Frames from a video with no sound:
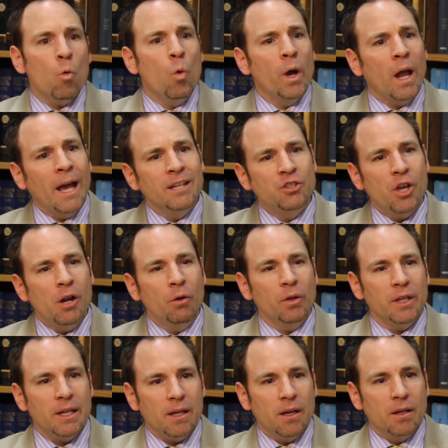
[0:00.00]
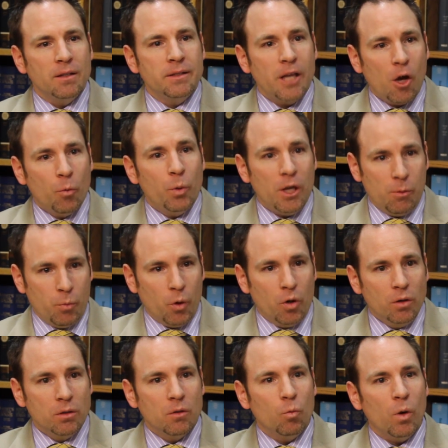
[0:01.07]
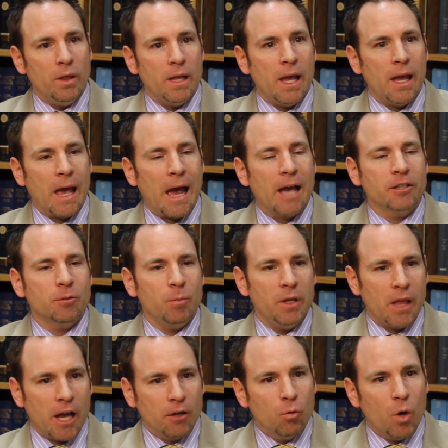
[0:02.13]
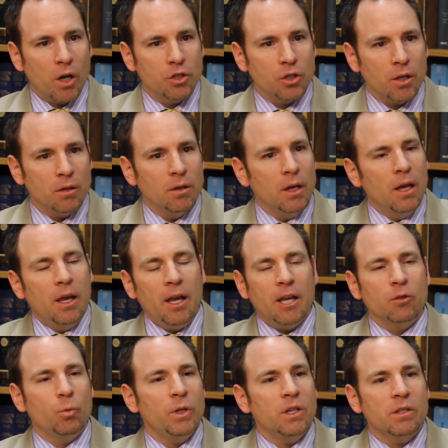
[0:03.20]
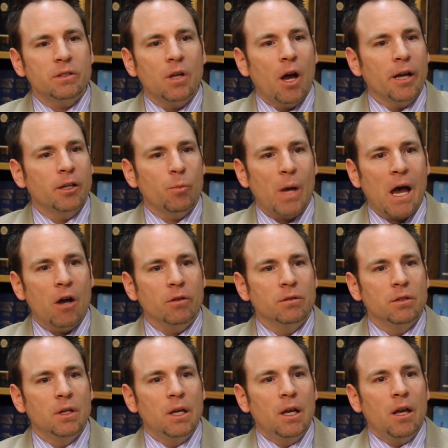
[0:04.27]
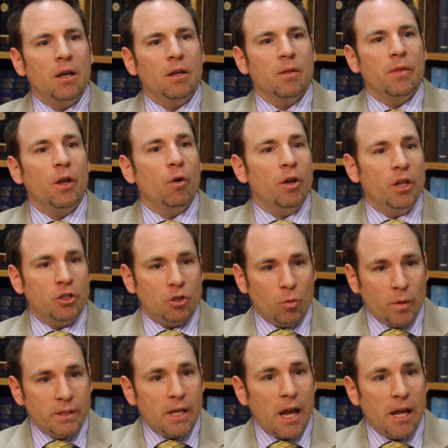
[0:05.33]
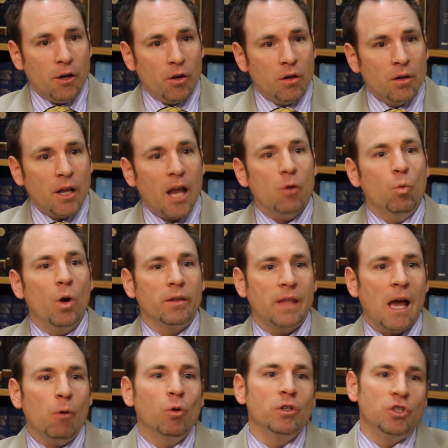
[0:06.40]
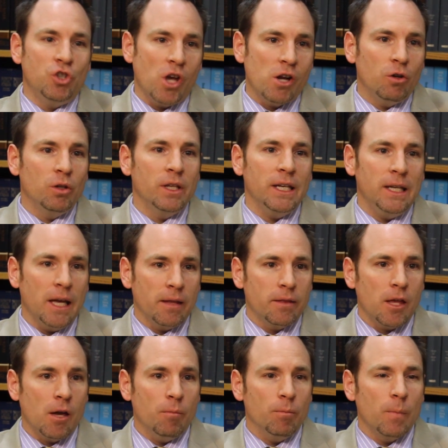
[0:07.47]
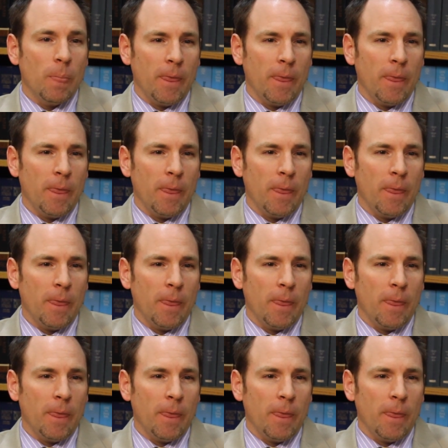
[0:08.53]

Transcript: What I generally tell people when they ask me that question is we just talk about their initial retainer and what that will generally get them.